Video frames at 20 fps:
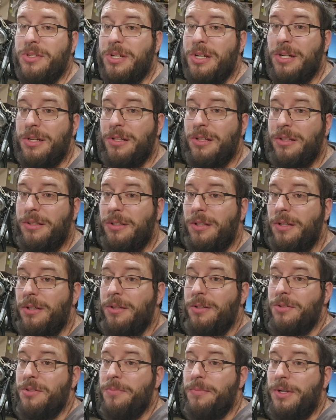a
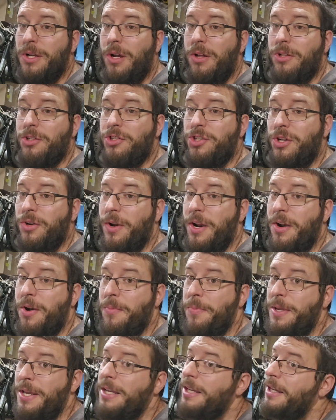McCulloch generator
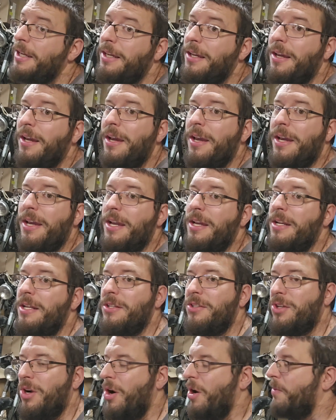peaking. It
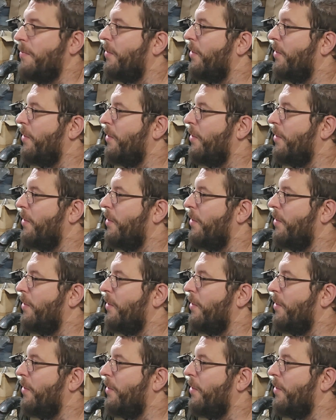needs carb